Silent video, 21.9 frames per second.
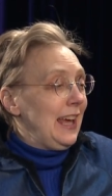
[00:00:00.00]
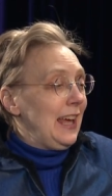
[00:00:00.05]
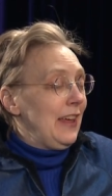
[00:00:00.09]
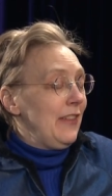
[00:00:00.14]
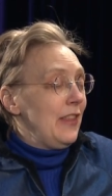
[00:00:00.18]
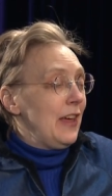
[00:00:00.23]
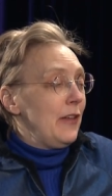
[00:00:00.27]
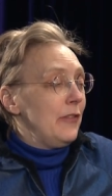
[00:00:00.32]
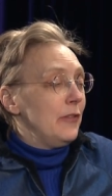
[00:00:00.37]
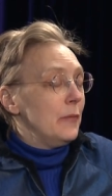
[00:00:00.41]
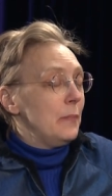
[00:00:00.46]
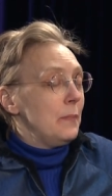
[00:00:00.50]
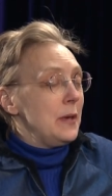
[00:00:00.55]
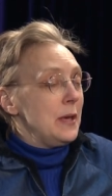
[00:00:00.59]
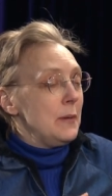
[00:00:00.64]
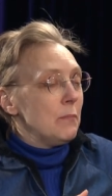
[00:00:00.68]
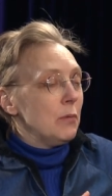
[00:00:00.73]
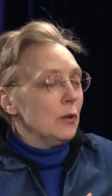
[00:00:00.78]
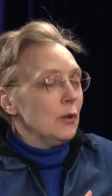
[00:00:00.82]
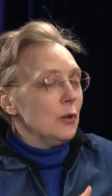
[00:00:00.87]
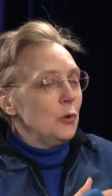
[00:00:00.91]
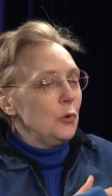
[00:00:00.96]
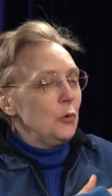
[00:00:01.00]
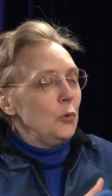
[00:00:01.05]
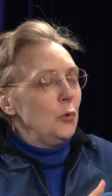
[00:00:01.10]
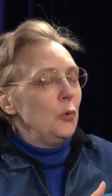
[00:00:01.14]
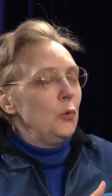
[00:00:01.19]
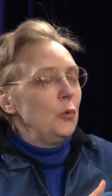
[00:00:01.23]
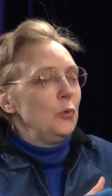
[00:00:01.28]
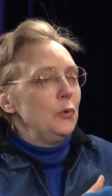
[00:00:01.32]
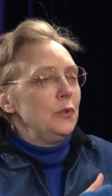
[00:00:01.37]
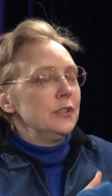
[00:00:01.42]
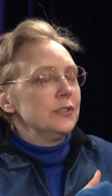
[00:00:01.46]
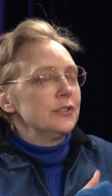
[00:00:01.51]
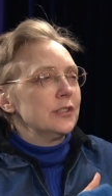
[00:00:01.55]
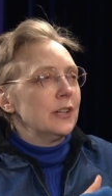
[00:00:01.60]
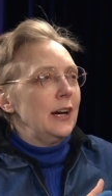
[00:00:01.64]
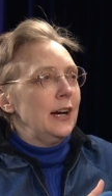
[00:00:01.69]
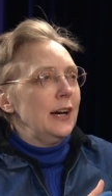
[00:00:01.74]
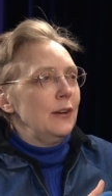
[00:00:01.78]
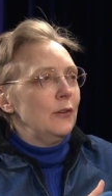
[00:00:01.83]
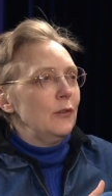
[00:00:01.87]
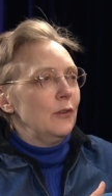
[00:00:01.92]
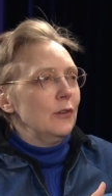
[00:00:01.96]
and that the people who
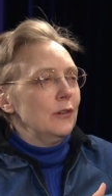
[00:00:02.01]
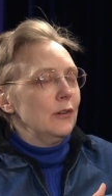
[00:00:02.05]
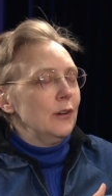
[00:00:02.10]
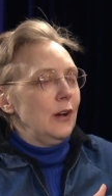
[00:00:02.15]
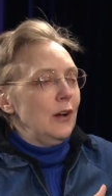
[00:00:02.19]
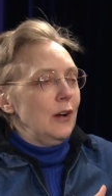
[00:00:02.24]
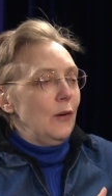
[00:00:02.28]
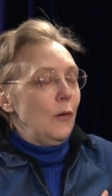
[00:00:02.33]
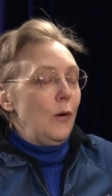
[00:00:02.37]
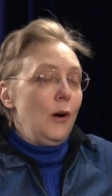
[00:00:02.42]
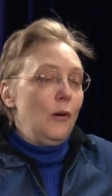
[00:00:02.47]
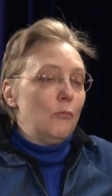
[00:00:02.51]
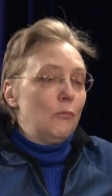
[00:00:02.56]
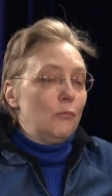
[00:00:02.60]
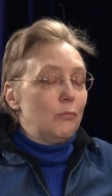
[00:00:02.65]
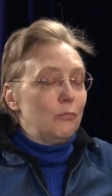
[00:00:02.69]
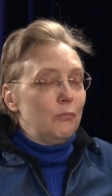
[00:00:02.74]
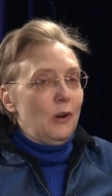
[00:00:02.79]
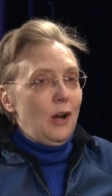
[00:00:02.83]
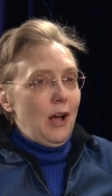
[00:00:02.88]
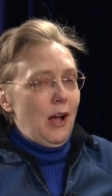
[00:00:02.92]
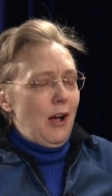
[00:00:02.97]
decide, well, oh,